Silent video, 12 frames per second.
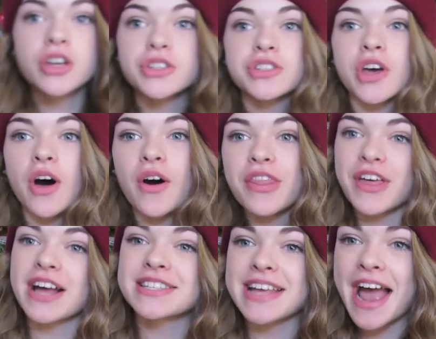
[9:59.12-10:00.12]
So
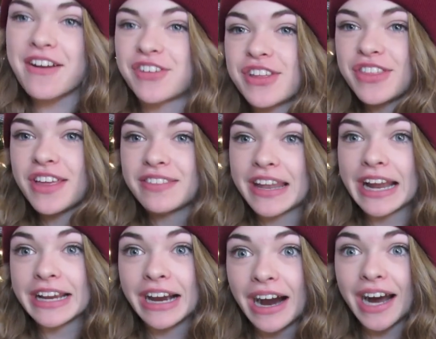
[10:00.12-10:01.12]
that's everything that I
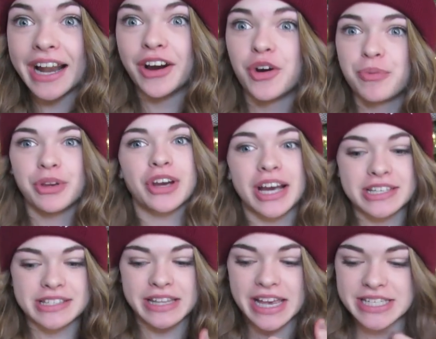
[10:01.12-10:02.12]
got. I hope you
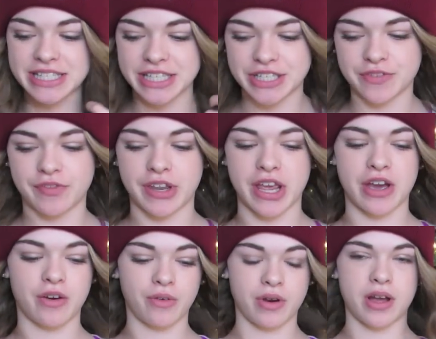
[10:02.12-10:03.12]
guys liked this
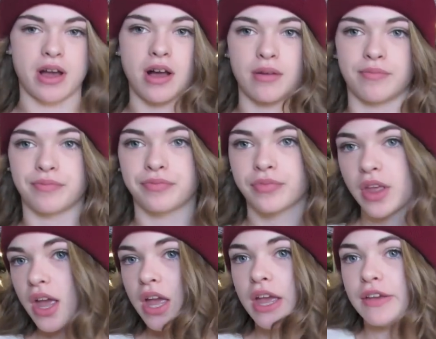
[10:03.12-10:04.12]
video. Um,
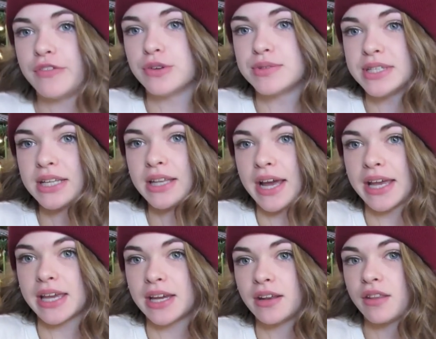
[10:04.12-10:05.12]
if you did
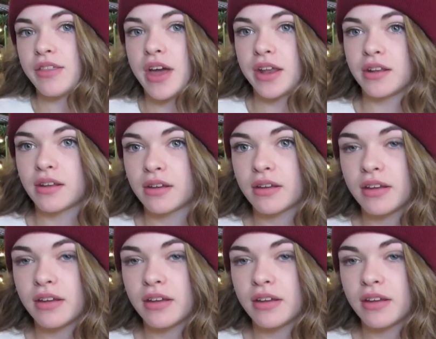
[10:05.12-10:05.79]
like it, then